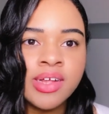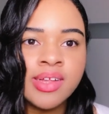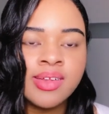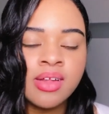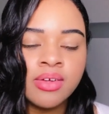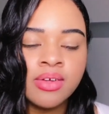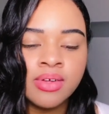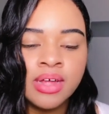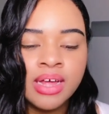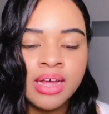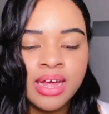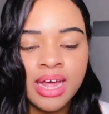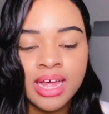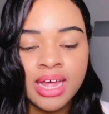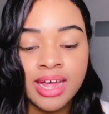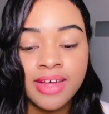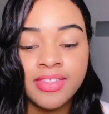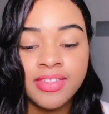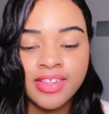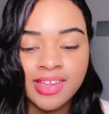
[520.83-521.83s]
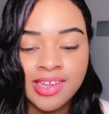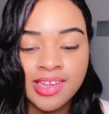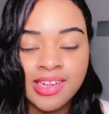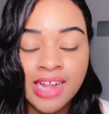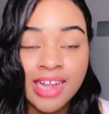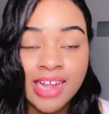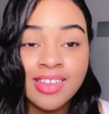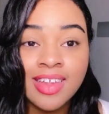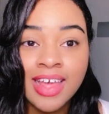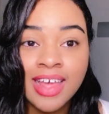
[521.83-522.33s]
So again, this is
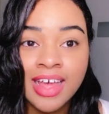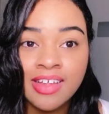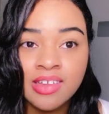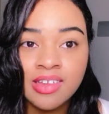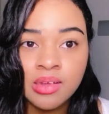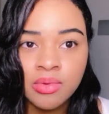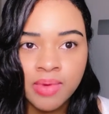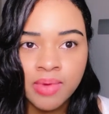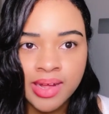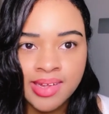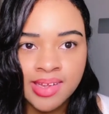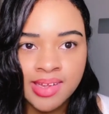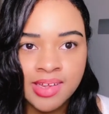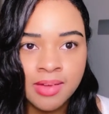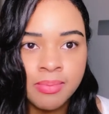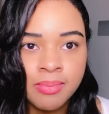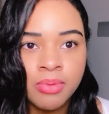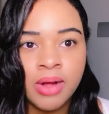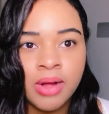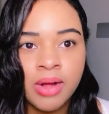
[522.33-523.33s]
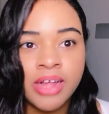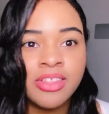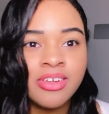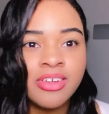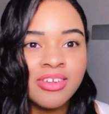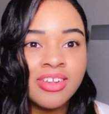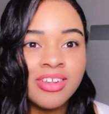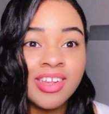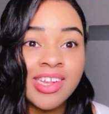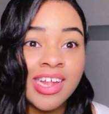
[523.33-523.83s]
not to cancel racism, but
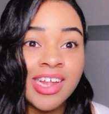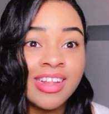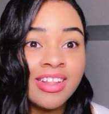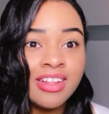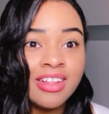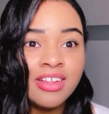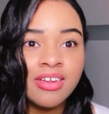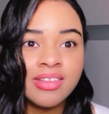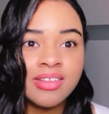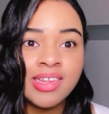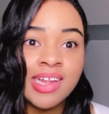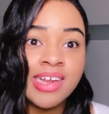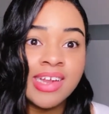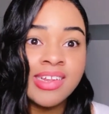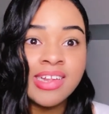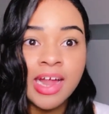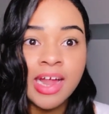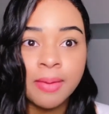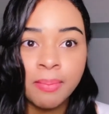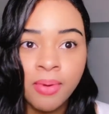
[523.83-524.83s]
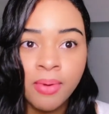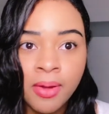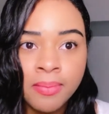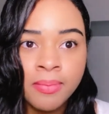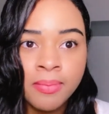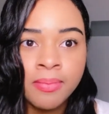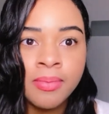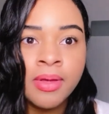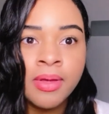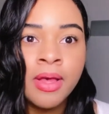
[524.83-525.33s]
rather to say, to say it's not a
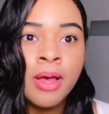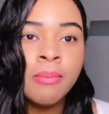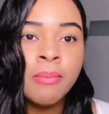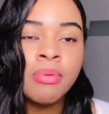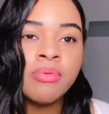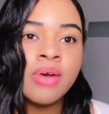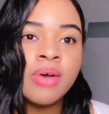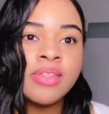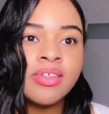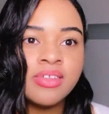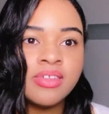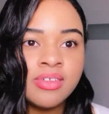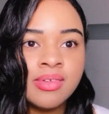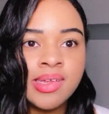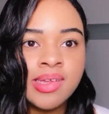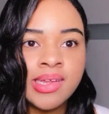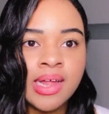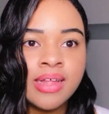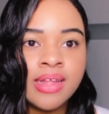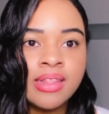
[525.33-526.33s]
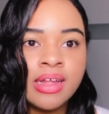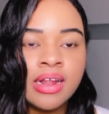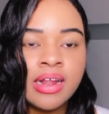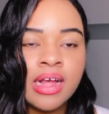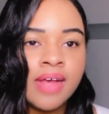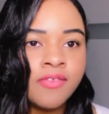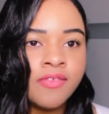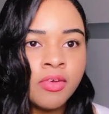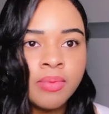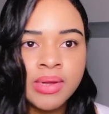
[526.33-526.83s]
problem, but rather to say that
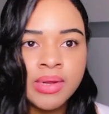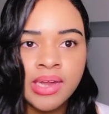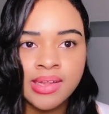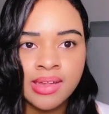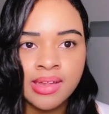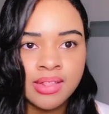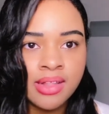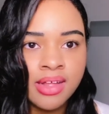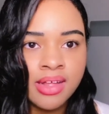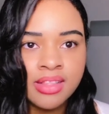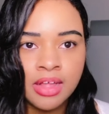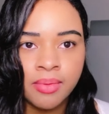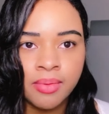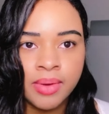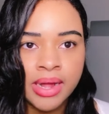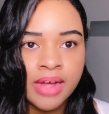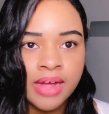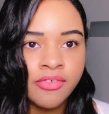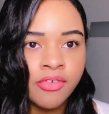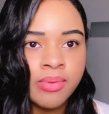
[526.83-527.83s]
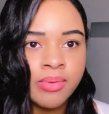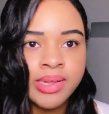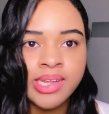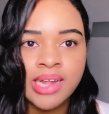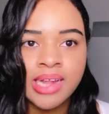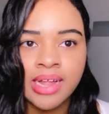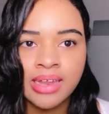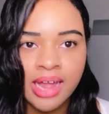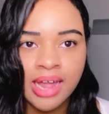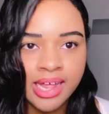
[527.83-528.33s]
everyone doesn't think that way. Everyone's
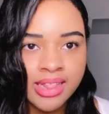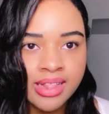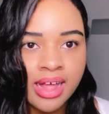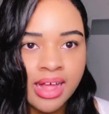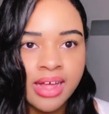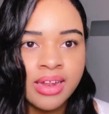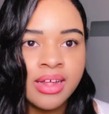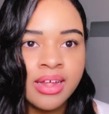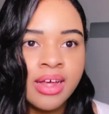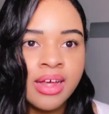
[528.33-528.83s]
not like that.